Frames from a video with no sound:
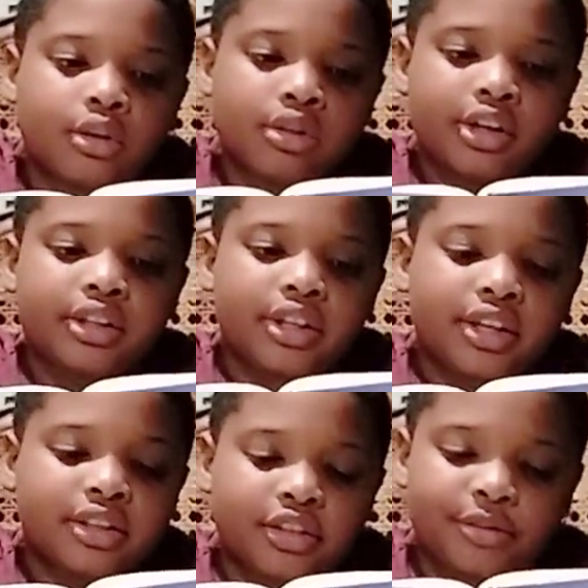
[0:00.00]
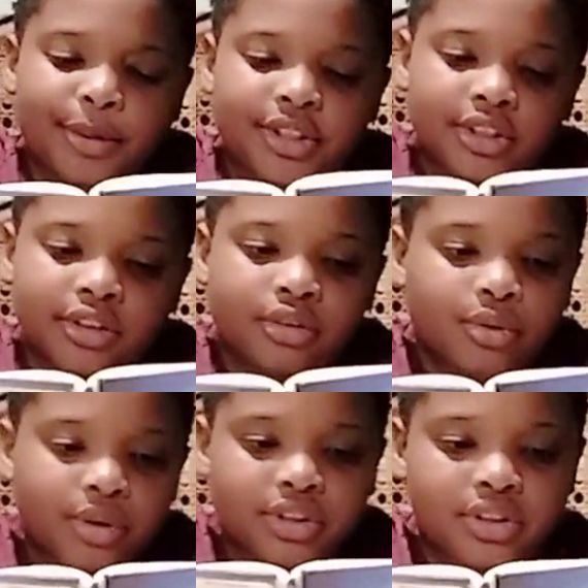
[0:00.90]
quickly dismissing the
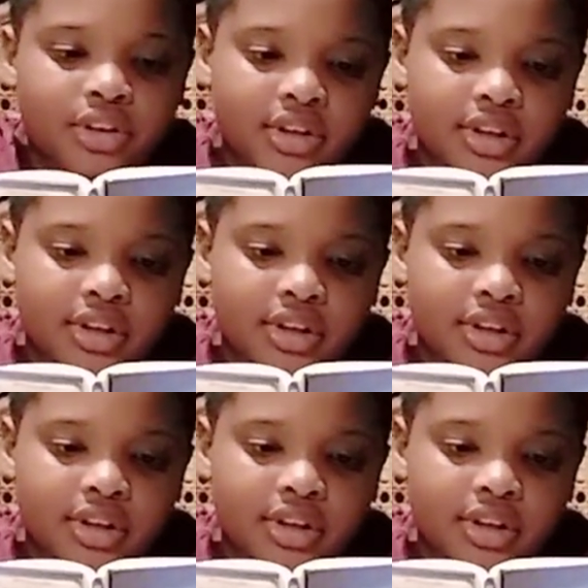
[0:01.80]
noise.